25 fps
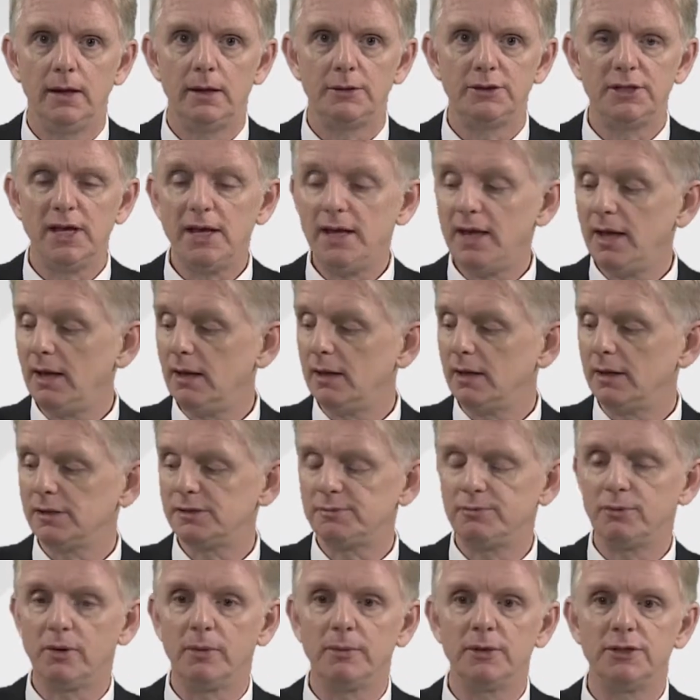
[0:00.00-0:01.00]
Now, taking a
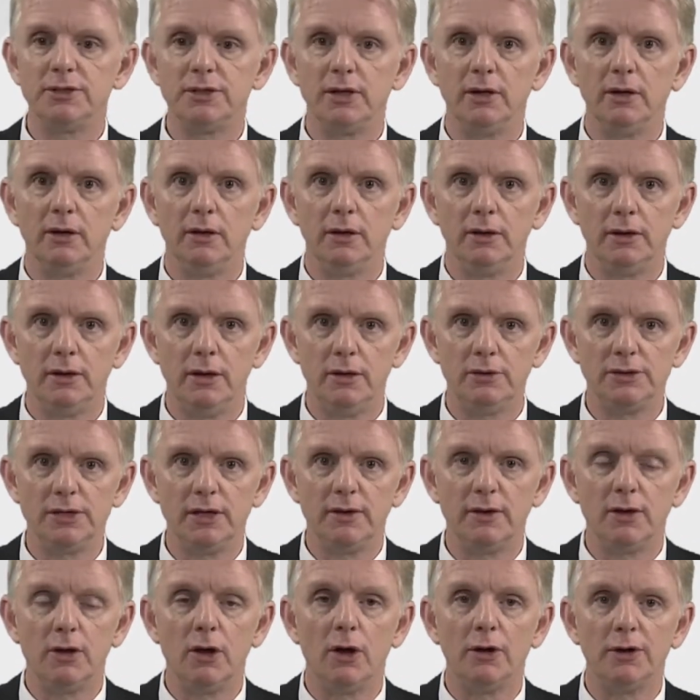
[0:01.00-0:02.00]
spirometer
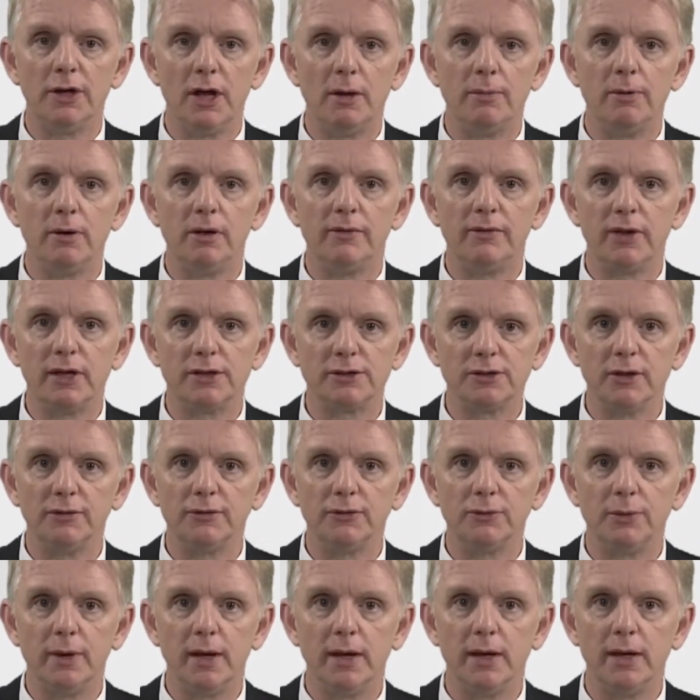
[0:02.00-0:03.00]
using the CardioPerfect
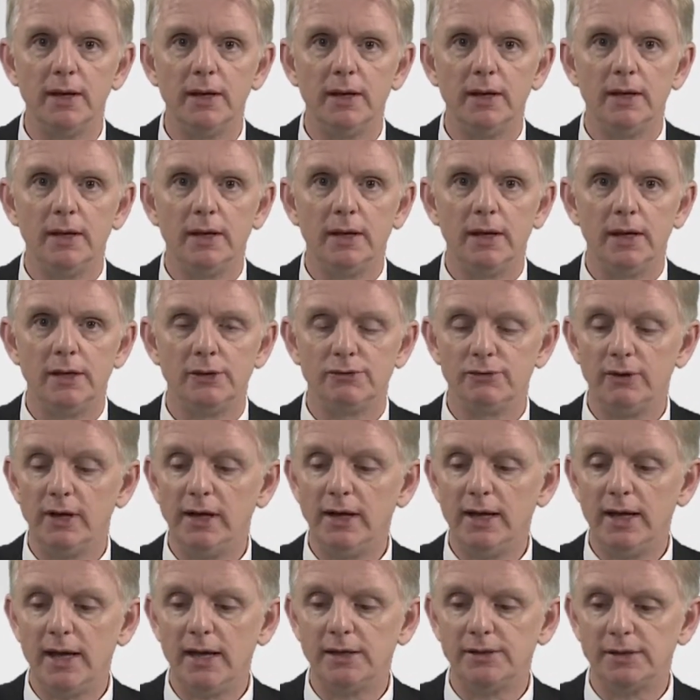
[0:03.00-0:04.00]
software is
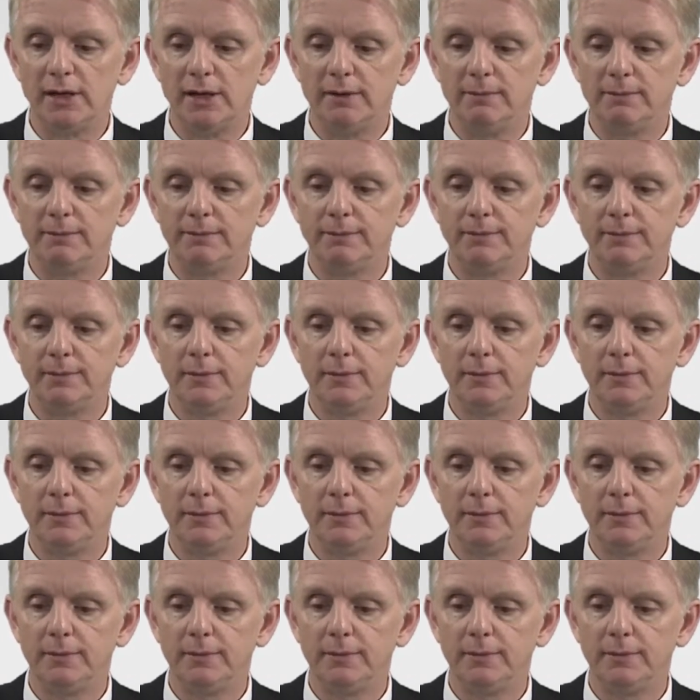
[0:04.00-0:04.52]
really easy.